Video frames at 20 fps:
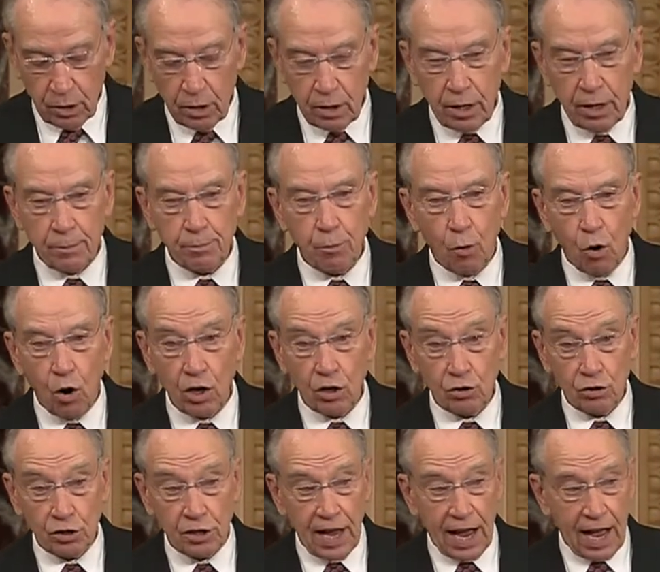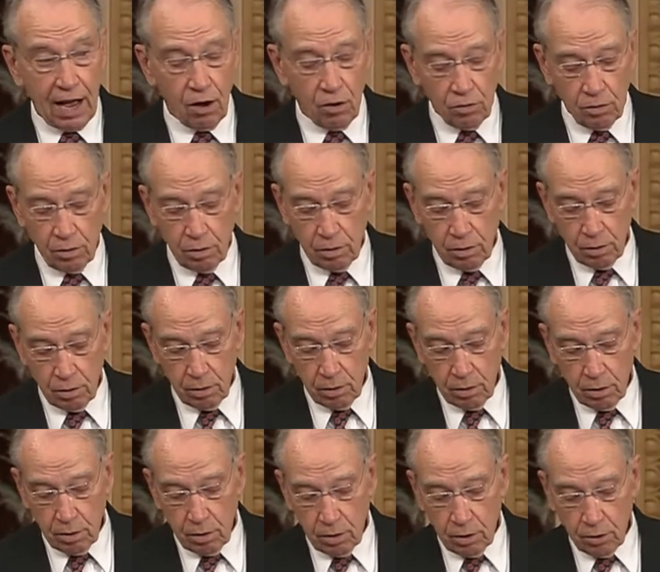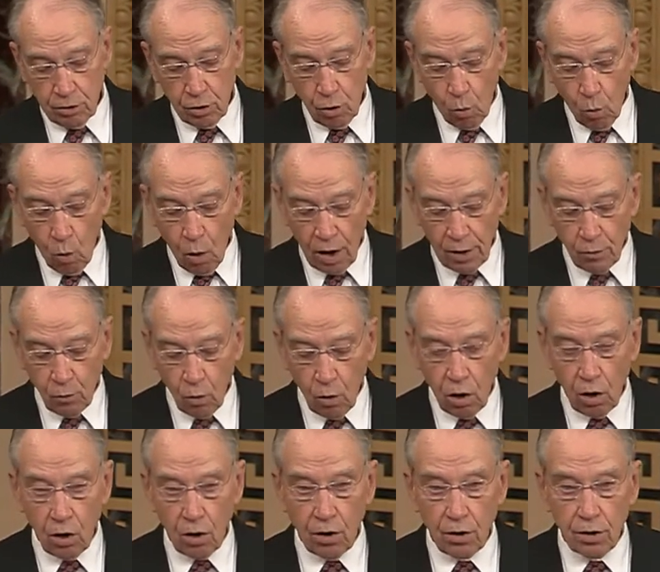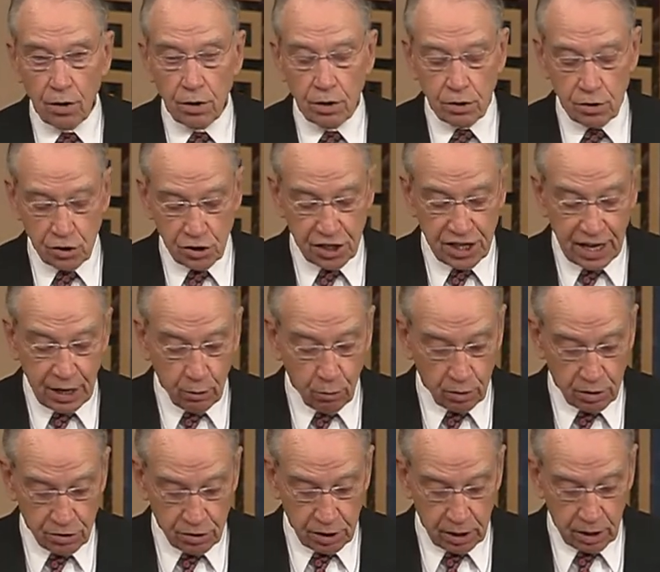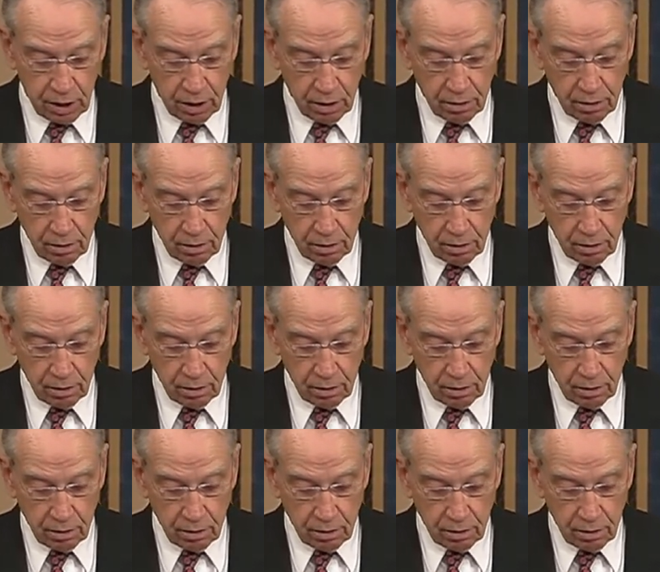It boils down to one word, secrecy.